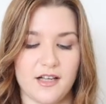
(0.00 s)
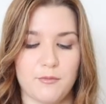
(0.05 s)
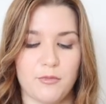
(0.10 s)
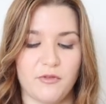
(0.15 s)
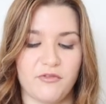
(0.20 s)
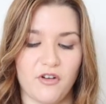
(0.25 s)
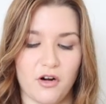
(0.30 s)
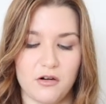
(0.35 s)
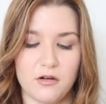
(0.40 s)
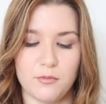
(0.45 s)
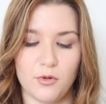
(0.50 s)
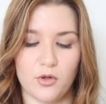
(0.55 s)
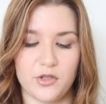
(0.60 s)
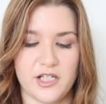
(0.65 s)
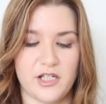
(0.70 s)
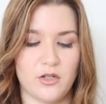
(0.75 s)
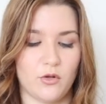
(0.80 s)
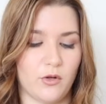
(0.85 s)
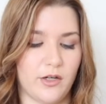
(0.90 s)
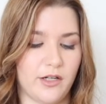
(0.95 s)
I prefer a
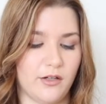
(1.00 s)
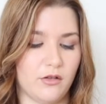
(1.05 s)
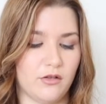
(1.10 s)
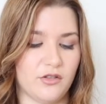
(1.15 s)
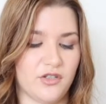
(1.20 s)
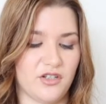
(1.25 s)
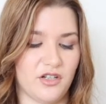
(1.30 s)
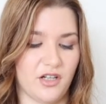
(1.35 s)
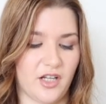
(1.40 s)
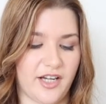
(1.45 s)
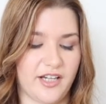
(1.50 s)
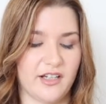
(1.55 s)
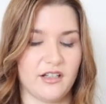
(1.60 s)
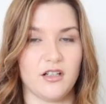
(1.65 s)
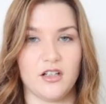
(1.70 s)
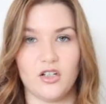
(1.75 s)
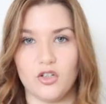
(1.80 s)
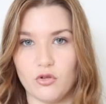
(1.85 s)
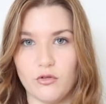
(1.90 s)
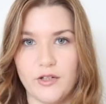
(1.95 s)
body oil to like
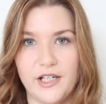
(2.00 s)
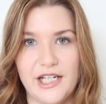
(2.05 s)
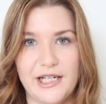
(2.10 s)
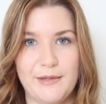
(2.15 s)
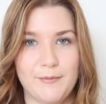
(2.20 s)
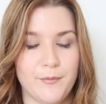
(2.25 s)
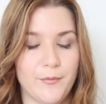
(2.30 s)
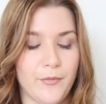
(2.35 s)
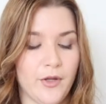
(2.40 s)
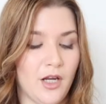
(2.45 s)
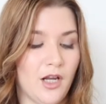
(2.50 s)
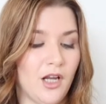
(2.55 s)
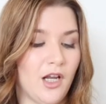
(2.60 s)
a cream.